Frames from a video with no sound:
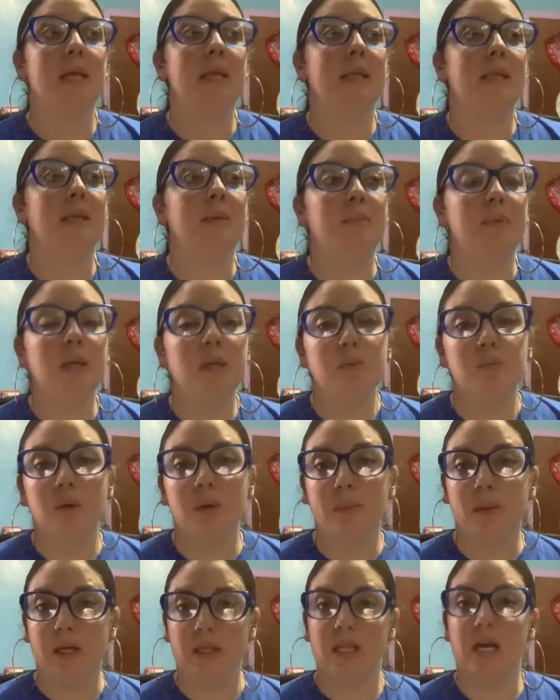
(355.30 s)
the people
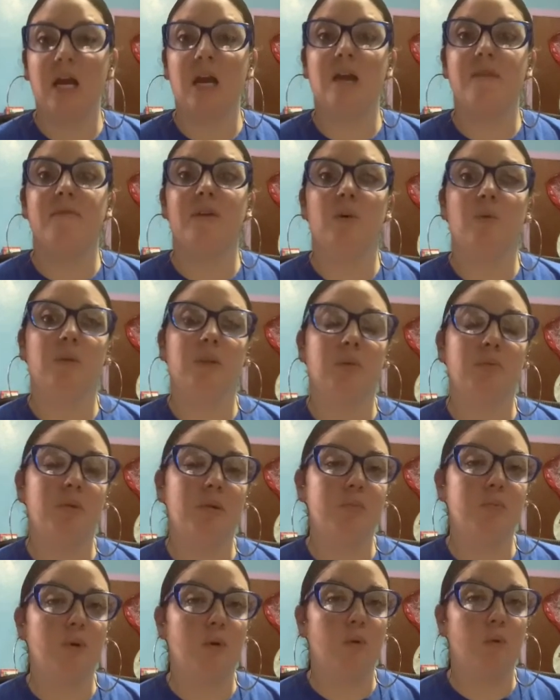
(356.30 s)
in my life, I want the
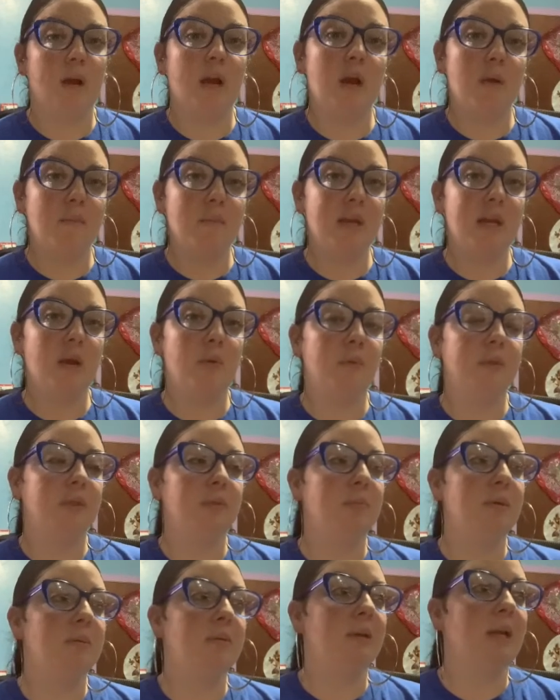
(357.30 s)
people around me, I want the
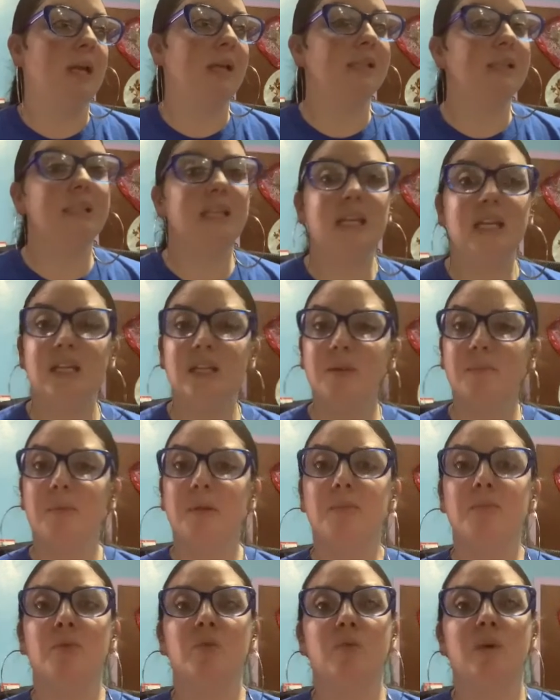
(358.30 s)
people that I see, the
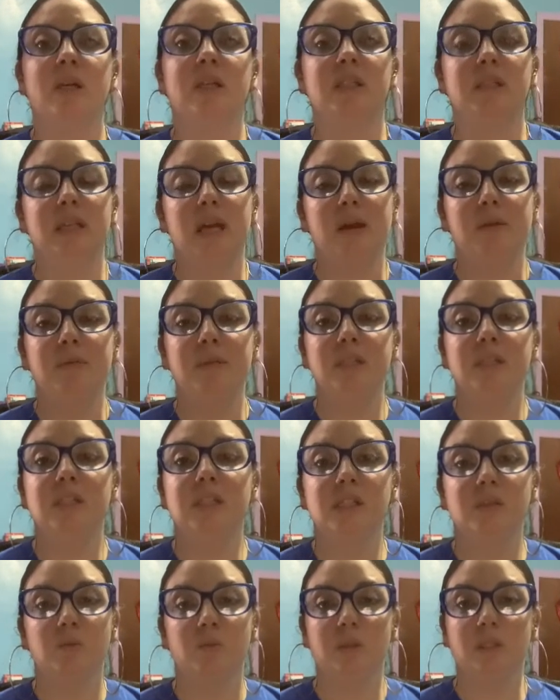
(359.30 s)
people who watch this. I really
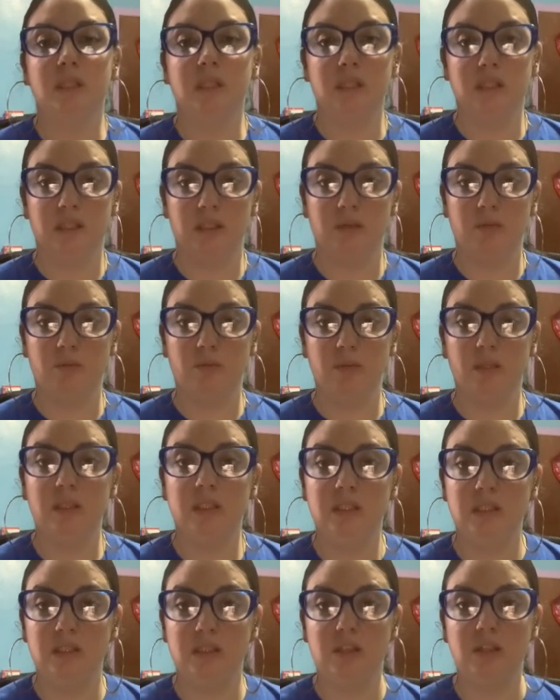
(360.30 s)
just want us to really
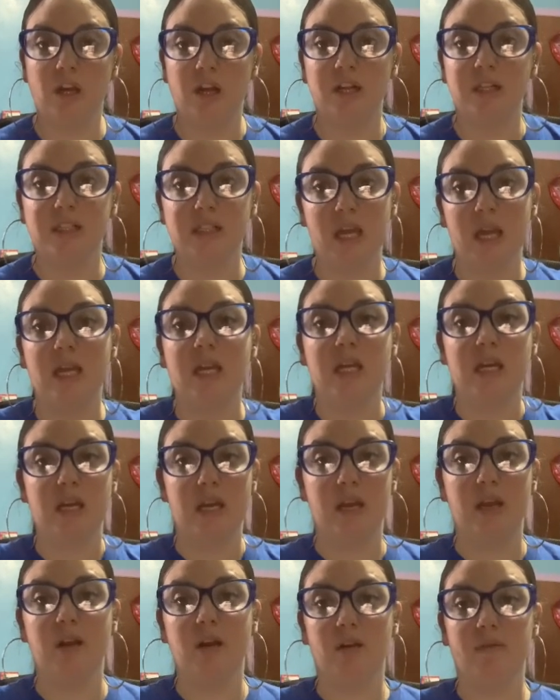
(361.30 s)
start taking
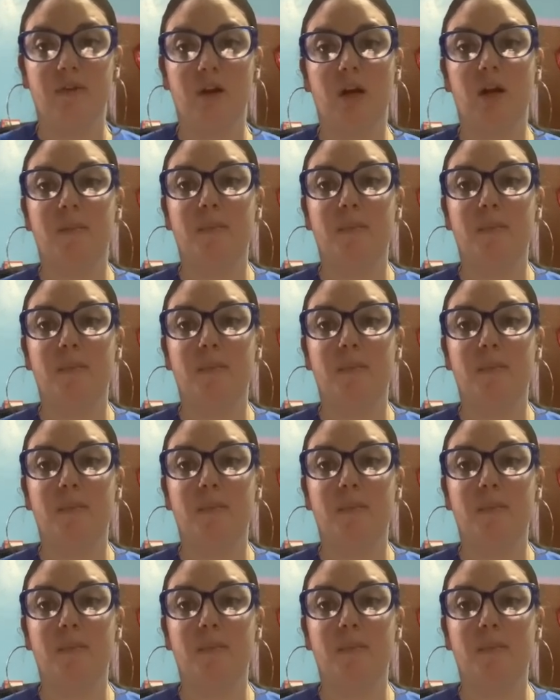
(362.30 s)
care of our